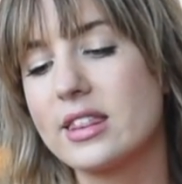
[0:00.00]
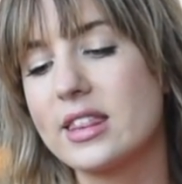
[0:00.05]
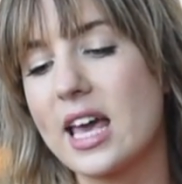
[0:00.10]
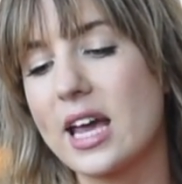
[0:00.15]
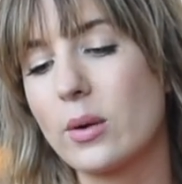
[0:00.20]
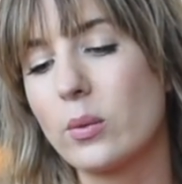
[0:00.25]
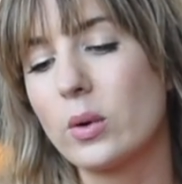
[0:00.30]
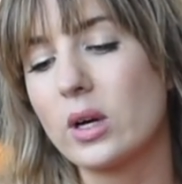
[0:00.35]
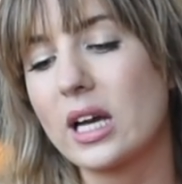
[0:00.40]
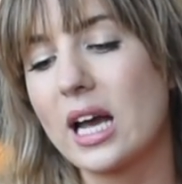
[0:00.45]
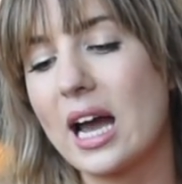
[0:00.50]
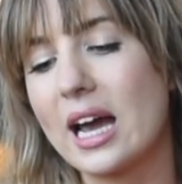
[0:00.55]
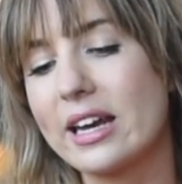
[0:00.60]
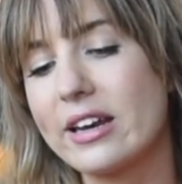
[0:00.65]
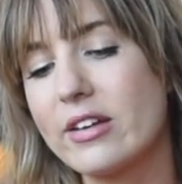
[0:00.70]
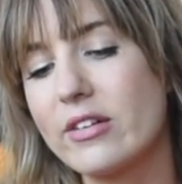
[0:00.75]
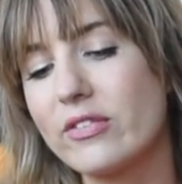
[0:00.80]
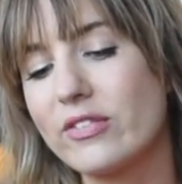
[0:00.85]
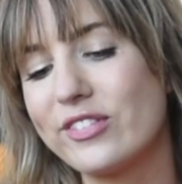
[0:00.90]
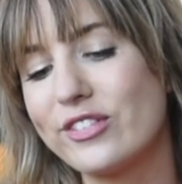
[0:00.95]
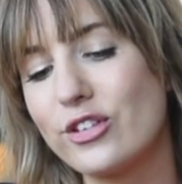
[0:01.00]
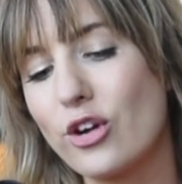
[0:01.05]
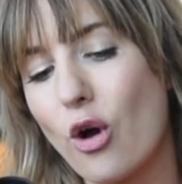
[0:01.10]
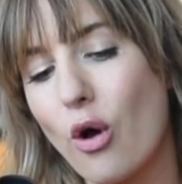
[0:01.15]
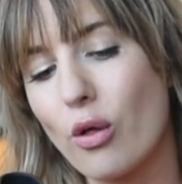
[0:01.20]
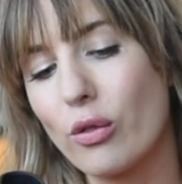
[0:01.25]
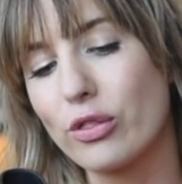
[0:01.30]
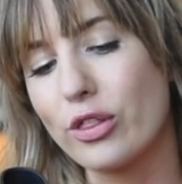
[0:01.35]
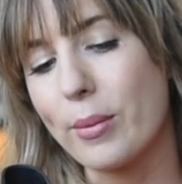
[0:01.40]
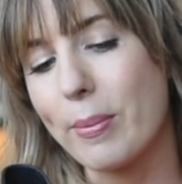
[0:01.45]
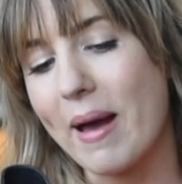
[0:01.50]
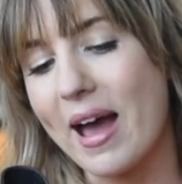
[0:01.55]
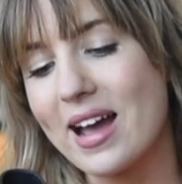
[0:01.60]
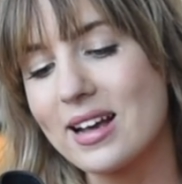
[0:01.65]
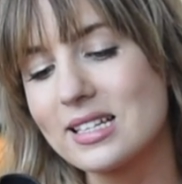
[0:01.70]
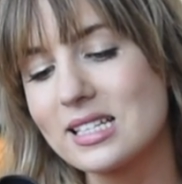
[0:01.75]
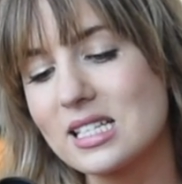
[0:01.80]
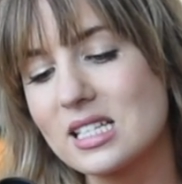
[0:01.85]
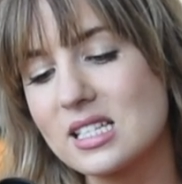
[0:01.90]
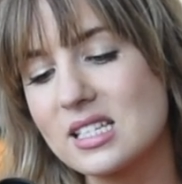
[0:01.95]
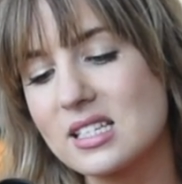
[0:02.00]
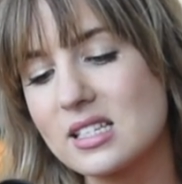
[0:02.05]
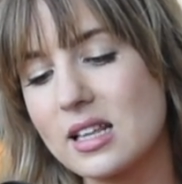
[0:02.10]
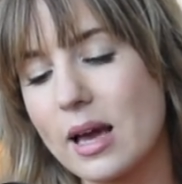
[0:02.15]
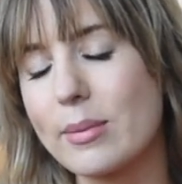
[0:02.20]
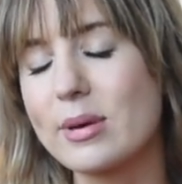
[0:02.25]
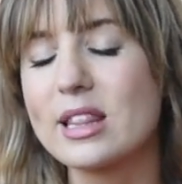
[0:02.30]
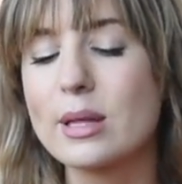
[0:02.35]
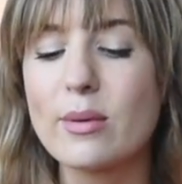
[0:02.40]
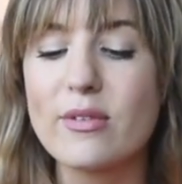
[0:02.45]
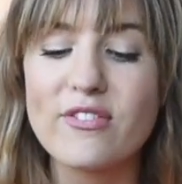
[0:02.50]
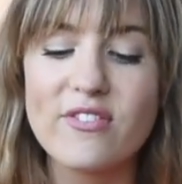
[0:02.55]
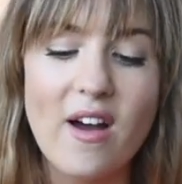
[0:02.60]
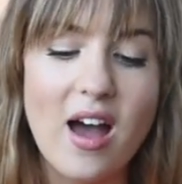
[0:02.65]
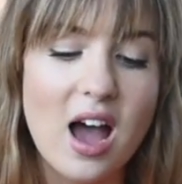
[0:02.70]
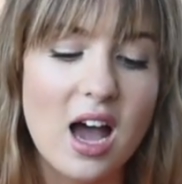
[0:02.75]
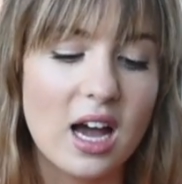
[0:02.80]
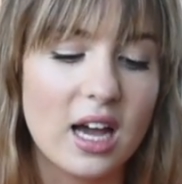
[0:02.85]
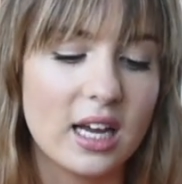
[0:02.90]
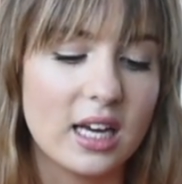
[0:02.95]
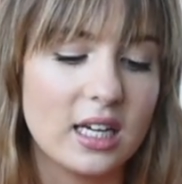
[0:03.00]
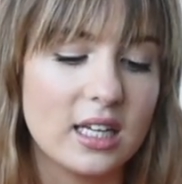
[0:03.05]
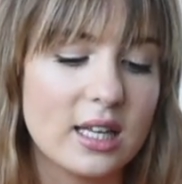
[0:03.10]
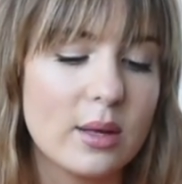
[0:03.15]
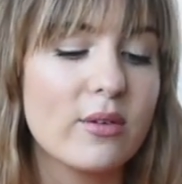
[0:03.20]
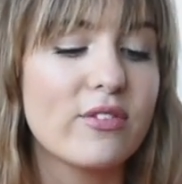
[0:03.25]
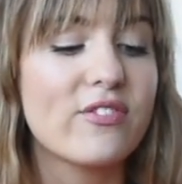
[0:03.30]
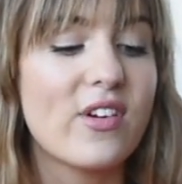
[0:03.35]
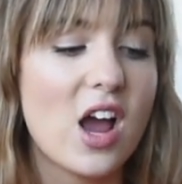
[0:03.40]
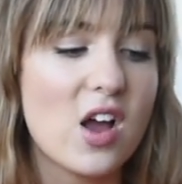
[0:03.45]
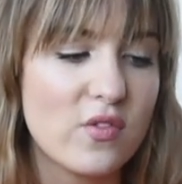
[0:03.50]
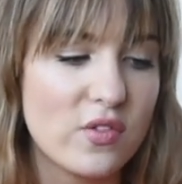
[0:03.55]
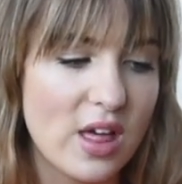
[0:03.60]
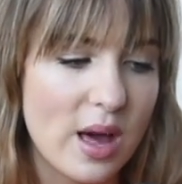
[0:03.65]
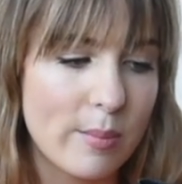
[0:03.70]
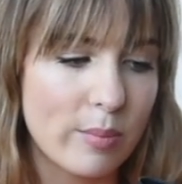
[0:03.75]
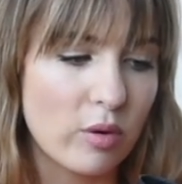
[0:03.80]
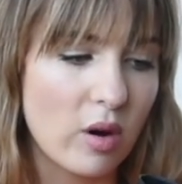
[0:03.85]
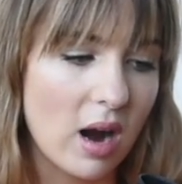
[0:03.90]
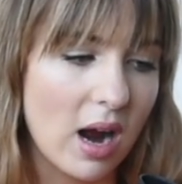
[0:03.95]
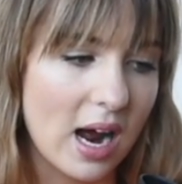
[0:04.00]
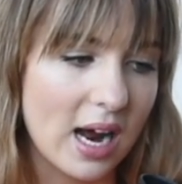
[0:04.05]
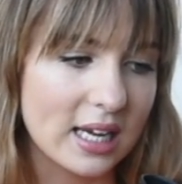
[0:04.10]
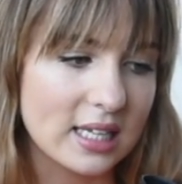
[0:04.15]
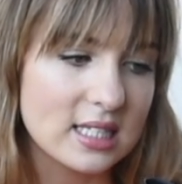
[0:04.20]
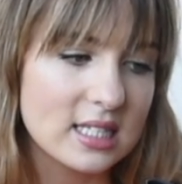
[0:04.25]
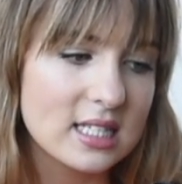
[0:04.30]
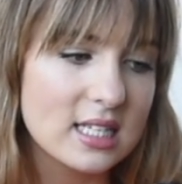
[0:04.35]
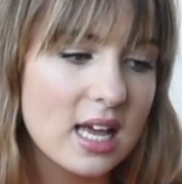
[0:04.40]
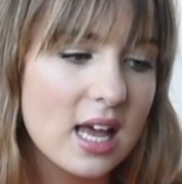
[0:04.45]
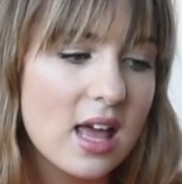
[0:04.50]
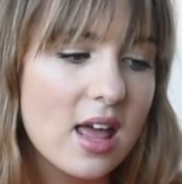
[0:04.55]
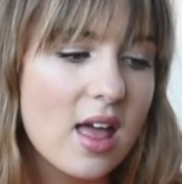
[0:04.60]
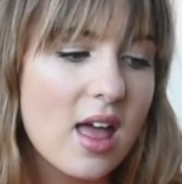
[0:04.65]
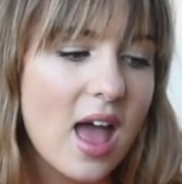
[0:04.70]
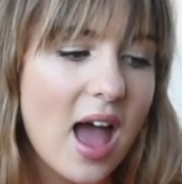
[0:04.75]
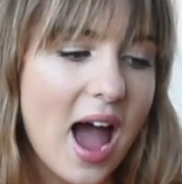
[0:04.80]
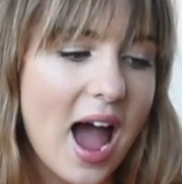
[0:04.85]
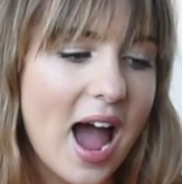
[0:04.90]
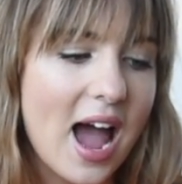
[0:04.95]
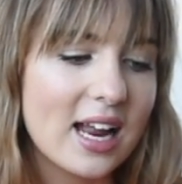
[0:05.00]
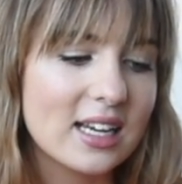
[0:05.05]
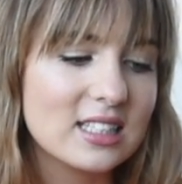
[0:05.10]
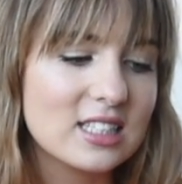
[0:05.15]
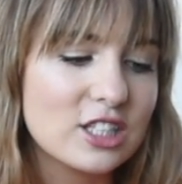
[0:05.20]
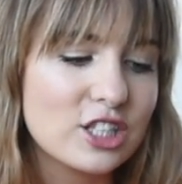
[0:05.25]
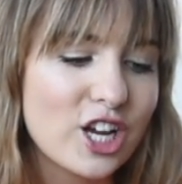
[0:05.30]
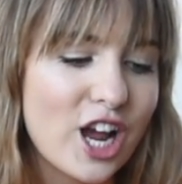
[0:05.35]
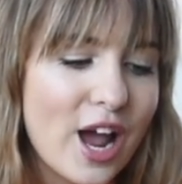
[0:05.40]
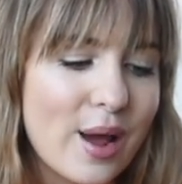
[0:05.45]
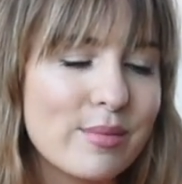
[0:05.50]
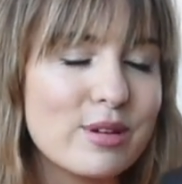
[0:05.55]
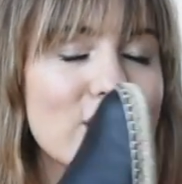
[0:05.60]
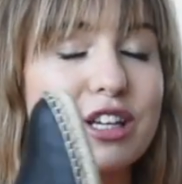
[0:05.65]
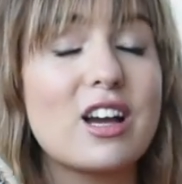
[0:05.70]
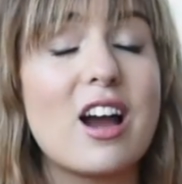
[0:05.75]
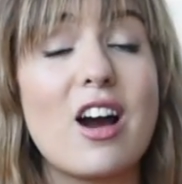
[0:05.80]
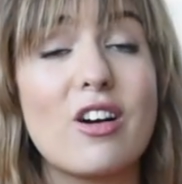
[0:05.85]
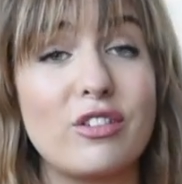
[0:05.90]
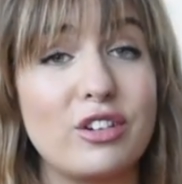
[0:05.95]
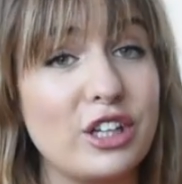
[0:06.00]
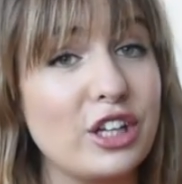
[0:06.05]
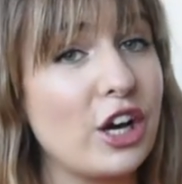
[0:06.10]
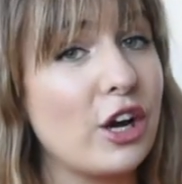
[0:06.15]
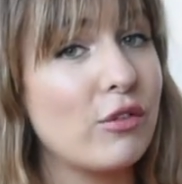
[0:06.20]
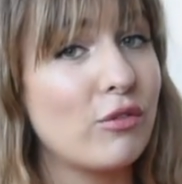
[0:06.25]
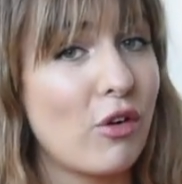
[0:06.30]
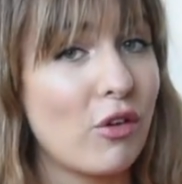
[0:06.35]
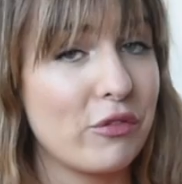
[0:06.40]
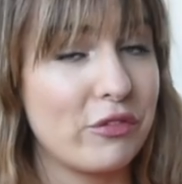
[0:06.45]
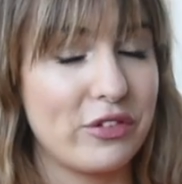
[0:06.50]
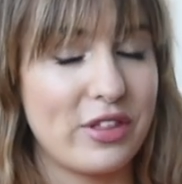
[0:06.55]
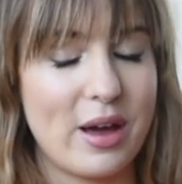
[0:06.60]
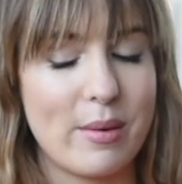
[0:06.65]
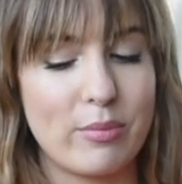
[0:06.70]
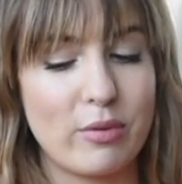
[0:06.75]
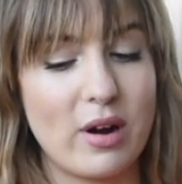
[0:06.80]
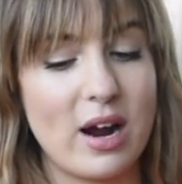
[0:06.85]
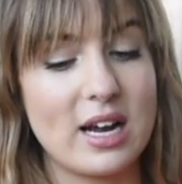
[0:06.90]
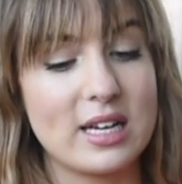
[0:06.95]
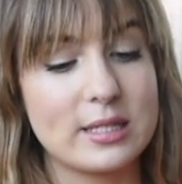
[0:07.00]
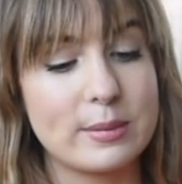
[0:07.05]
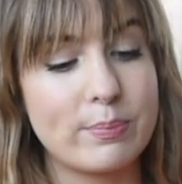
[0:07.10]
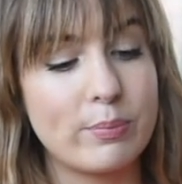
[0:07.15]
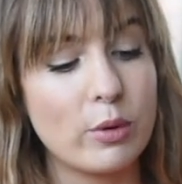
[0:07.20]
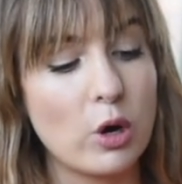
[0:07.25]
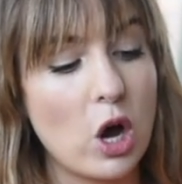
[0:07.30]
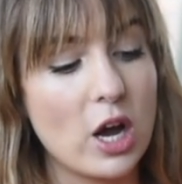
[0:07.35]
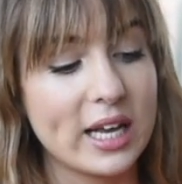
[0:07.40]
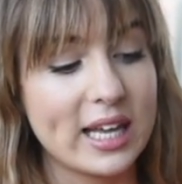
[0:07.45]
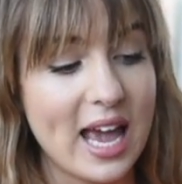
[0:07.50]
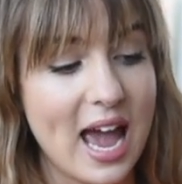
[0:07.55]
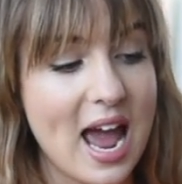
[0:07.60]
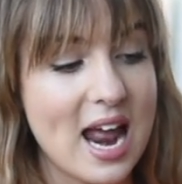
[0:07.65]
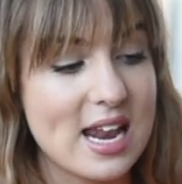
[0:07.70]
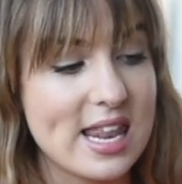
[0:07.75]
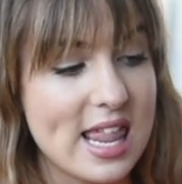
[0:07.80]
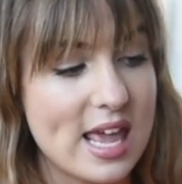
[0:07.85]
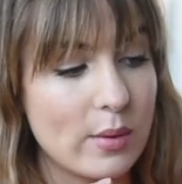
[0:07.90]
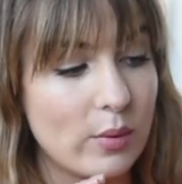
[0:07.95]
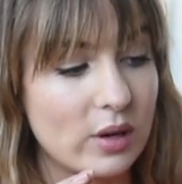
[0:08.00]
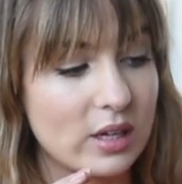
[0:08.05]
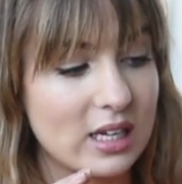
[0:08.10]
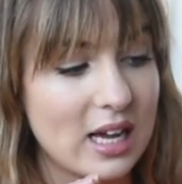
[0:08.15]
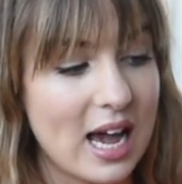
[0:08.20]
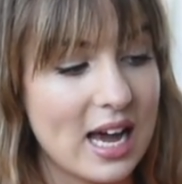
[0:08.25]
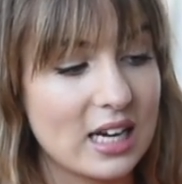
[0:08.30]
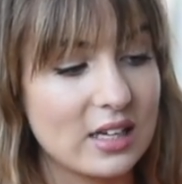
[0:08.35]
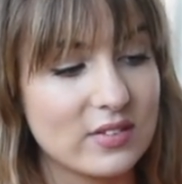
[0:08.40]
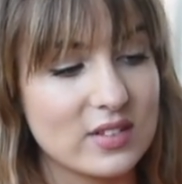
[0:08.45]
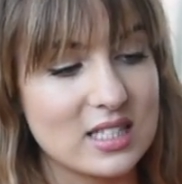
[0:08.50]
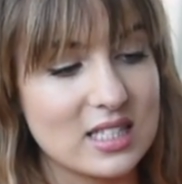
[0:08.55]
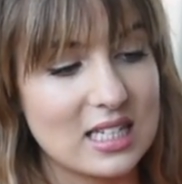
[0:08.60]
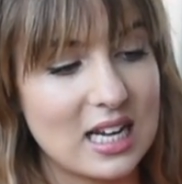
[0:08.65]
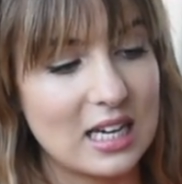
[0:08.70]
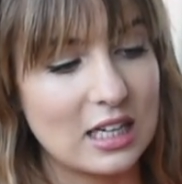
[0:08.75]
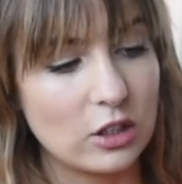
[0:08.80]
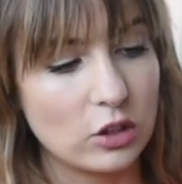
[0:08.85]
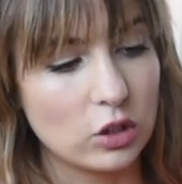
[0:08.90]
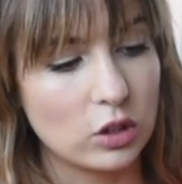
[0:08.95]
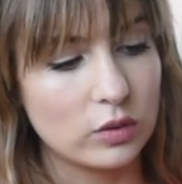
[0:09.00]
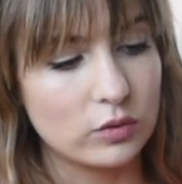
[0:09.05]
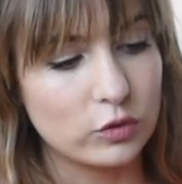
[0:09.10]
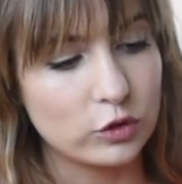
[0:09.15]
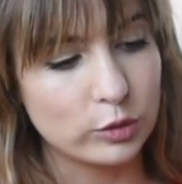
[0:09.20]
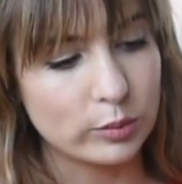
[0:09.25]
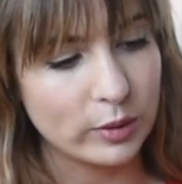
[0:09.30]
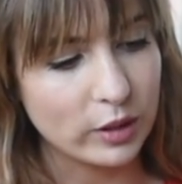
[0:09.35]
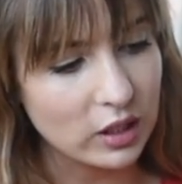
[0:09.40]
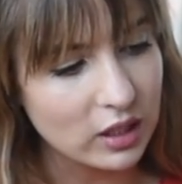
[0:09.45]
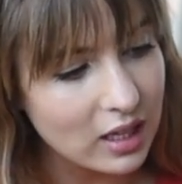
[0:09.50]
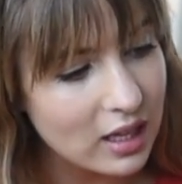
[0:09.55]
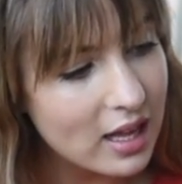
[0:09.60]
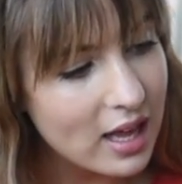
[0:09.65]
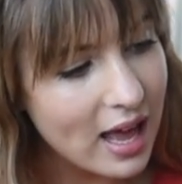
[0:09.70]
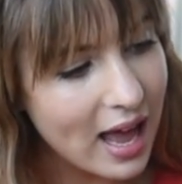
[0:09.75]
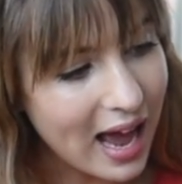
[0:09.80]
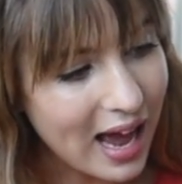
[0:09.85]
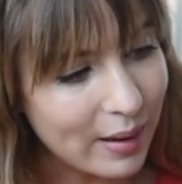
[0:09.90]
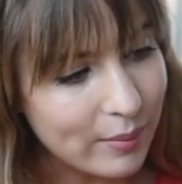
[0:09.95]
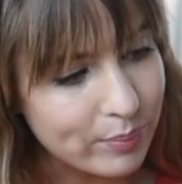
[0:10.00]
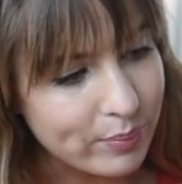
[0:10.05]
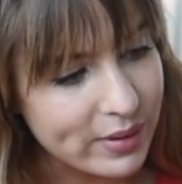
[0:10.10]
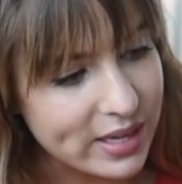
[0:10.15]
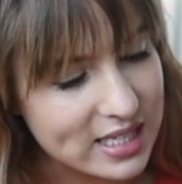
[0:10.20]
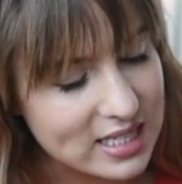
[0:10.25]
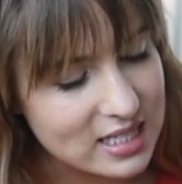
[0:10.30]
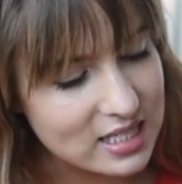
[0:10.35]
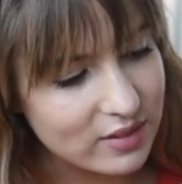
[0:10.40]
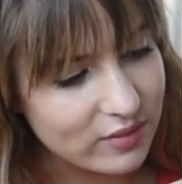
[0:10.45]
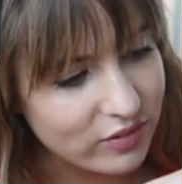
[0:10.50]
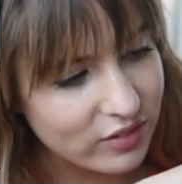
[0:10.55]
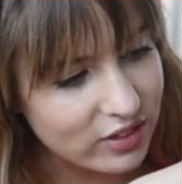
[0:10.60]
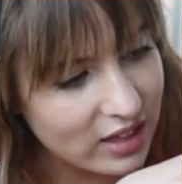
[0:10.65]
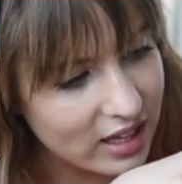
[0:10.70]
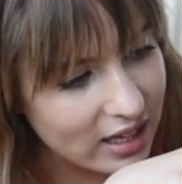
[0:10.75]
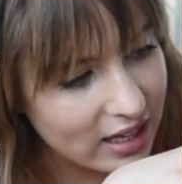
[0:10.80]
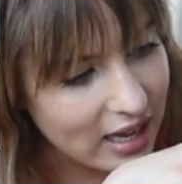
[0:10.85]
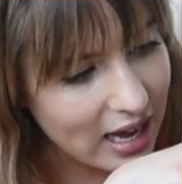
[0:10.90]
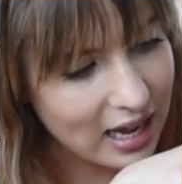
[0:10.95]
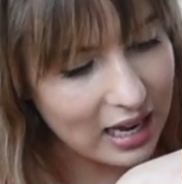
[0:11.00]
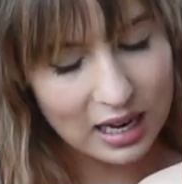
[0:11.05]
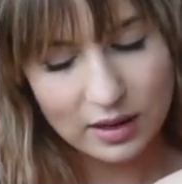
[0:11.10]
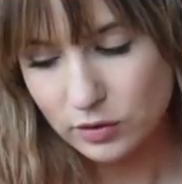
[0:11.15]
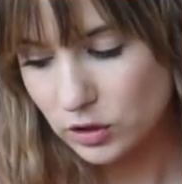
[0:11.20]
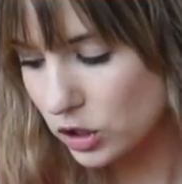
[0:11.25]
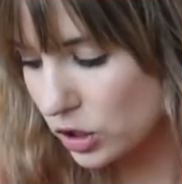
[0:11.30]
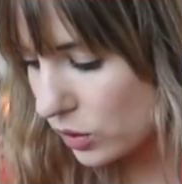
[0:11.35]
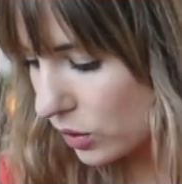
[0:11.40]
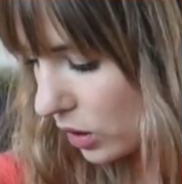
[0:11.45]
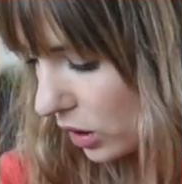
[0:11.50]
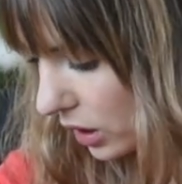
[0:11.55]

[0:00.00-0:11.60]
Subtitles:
They were kind of not the best. I mean, they were fine. They were fine for that price. And I mean, you can't really go wrong for that price. But again, they were kind of slightly uncomfortable, and bits of the, I'll have to do a